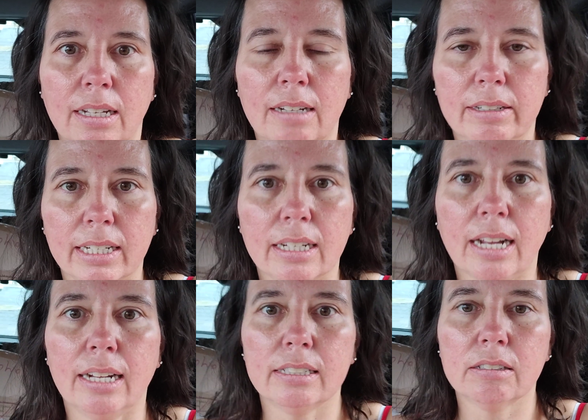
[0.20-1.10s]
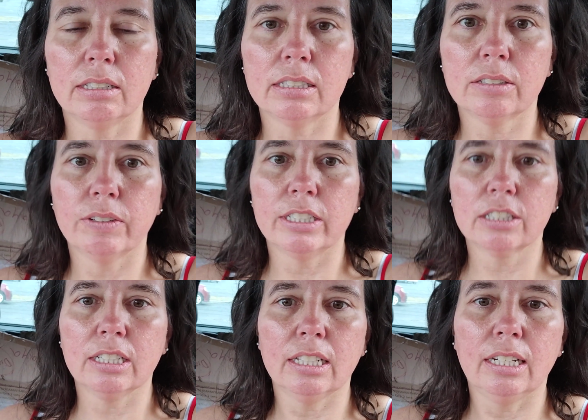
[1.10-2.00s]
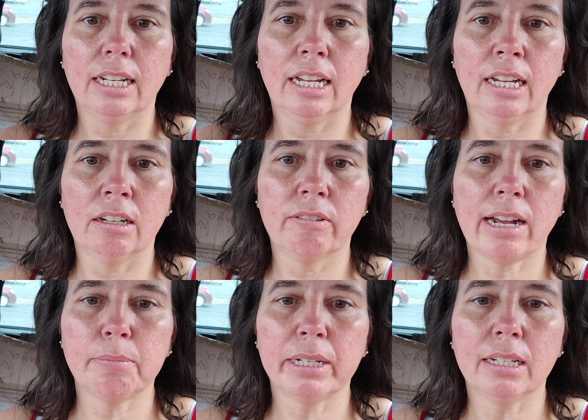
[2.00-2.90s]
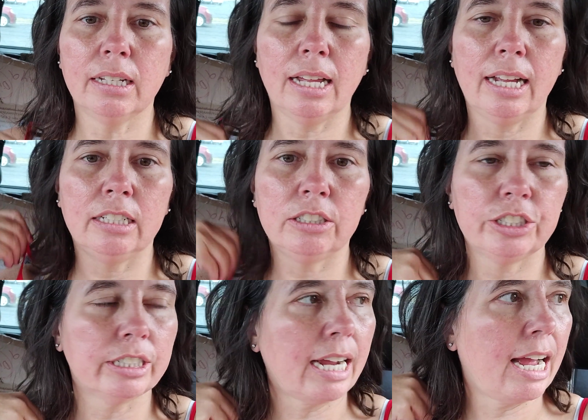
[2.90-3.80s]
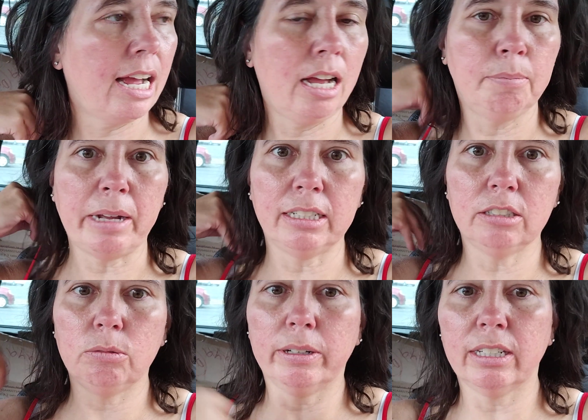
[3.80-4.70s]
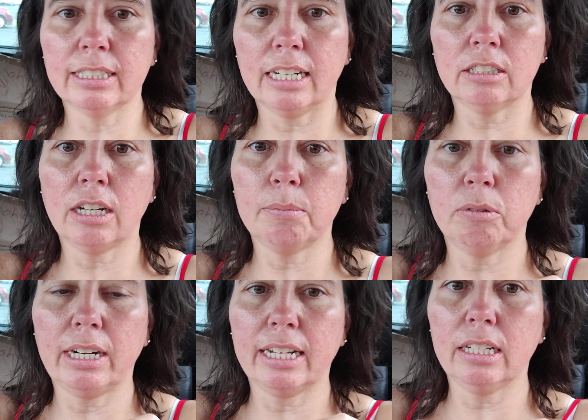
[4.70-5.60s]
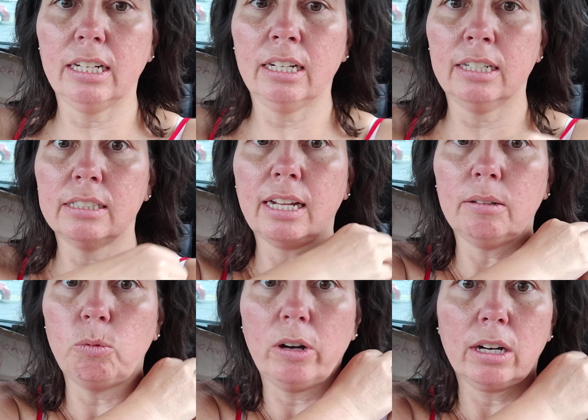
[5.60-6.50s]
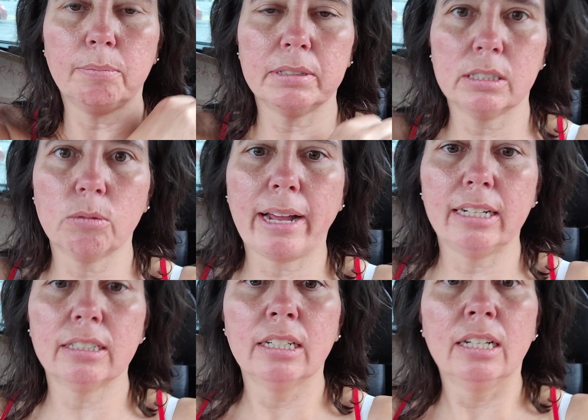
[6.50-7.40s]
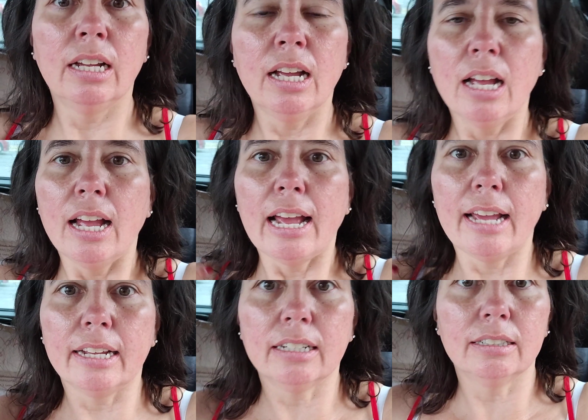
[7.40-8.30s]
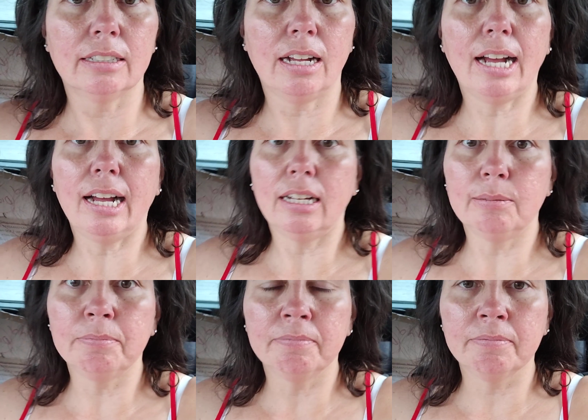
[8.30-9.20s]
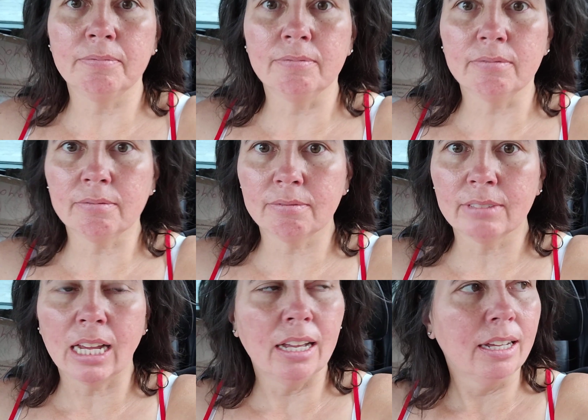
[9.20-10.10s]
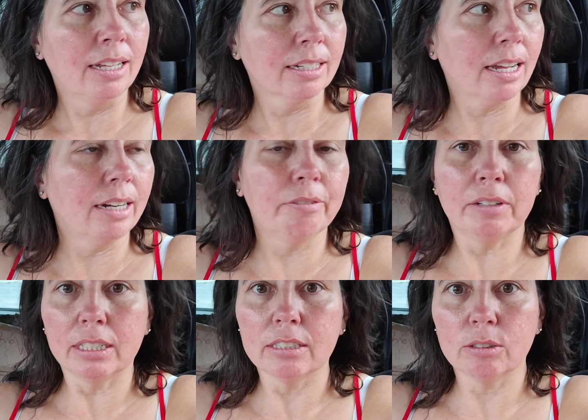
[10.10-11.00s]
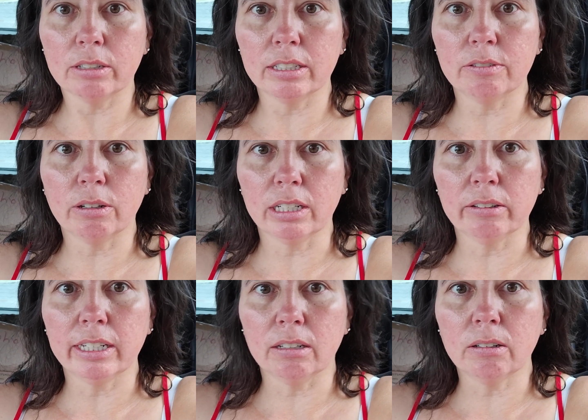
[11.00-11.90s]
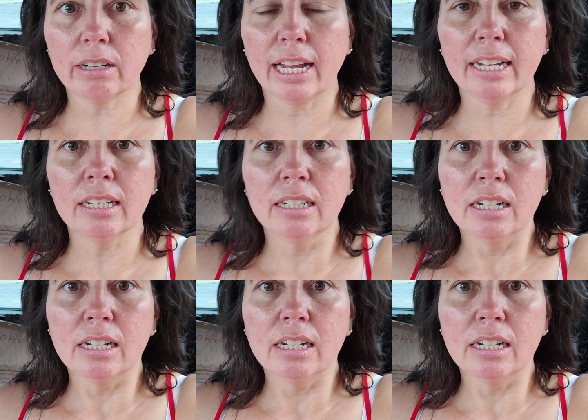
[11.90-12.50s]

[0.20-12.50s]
Alright guys, so I just finished cleaning, grabbing lunch. Um, I do wear a tank top when I clean because I work up a sweat. Hey, um, kind of funny story for you here, okay?